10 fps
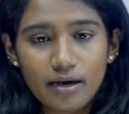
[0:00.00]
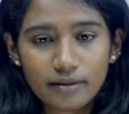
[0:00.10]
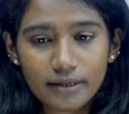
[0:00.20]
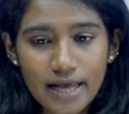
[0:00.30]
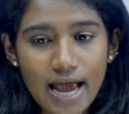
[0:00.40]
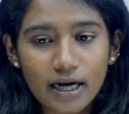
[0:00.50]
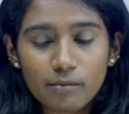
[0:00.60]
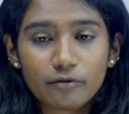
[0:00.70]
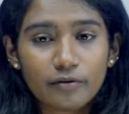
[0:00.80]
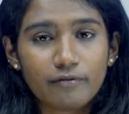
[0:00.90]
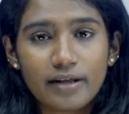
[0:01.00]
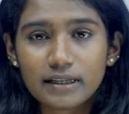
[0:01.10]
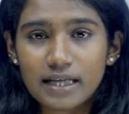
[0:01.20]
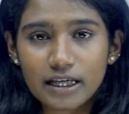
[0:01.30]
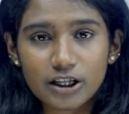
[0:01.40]
The diagram of
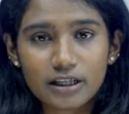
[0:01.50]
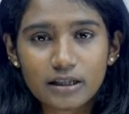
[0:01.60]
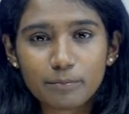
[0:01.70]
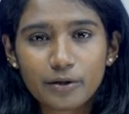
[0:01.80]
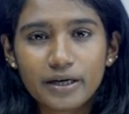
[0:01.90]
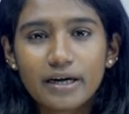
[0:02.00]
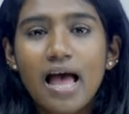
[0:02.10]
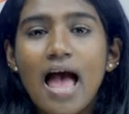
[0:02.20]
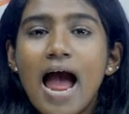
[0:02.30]
reflex action is important.